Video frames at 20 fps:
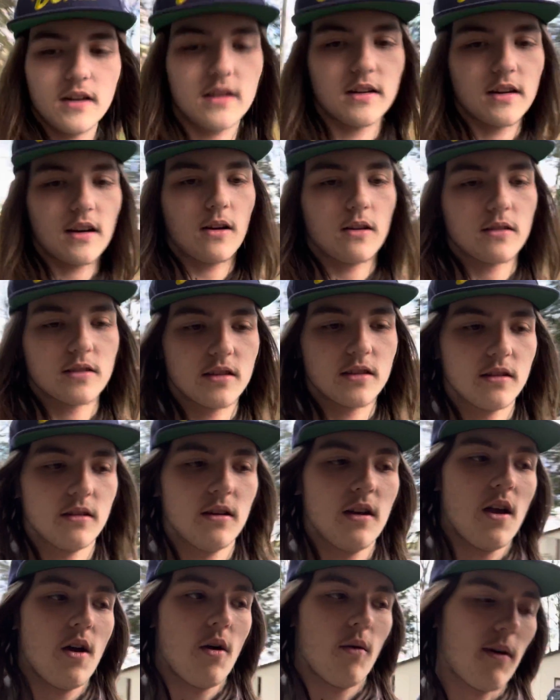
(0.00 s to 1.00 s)
and also,
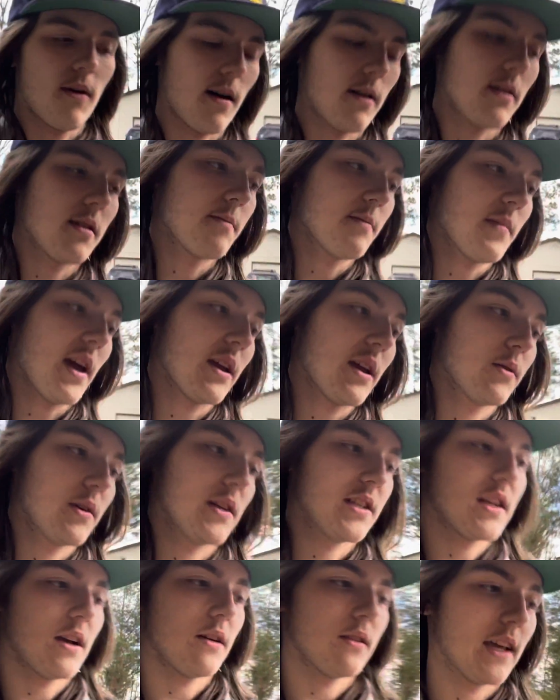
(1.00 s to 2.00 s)
well, the main
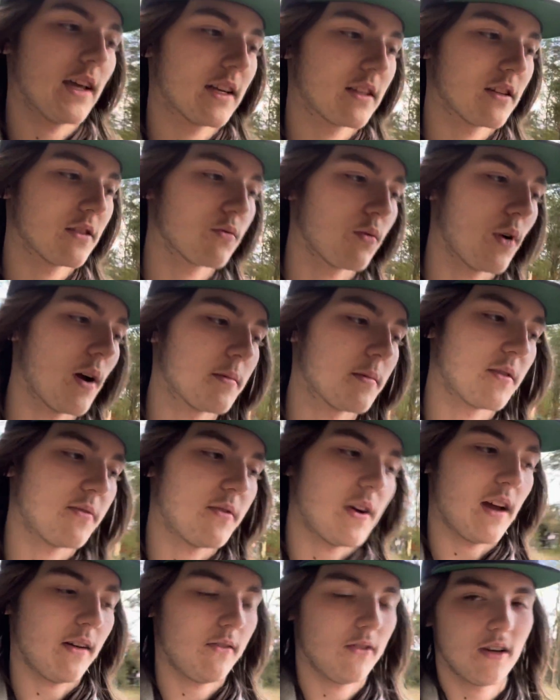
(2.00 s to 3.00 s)
reason I'd like to swap to
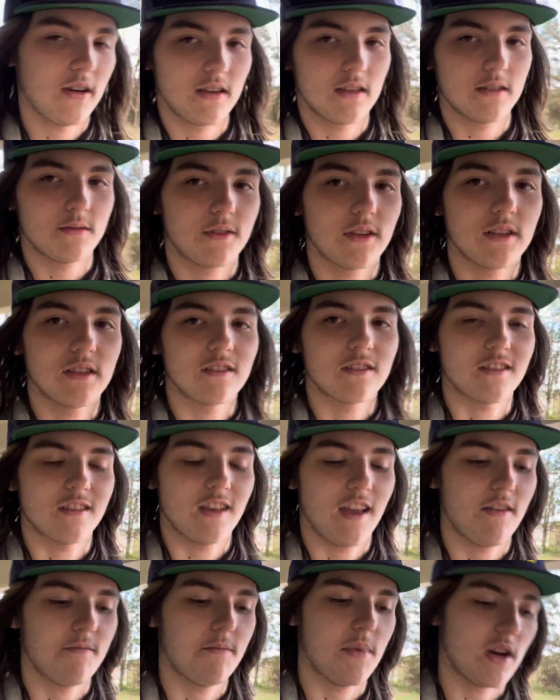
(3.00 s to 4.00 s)
5-lug is because
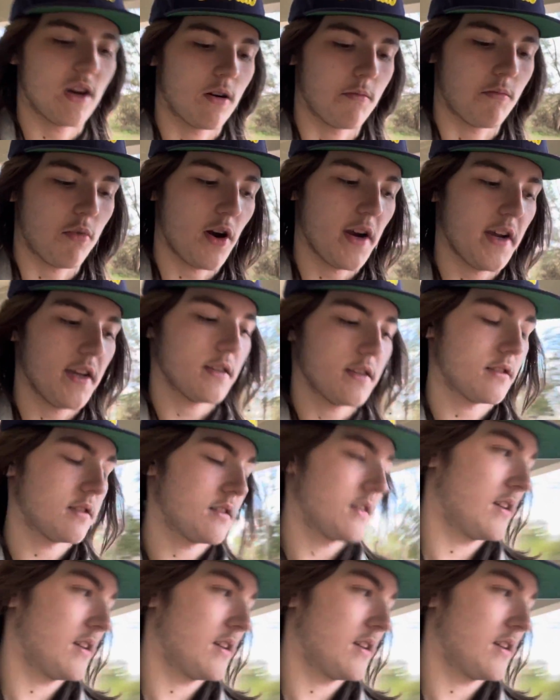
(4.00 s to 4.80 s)
they have bigger brakes.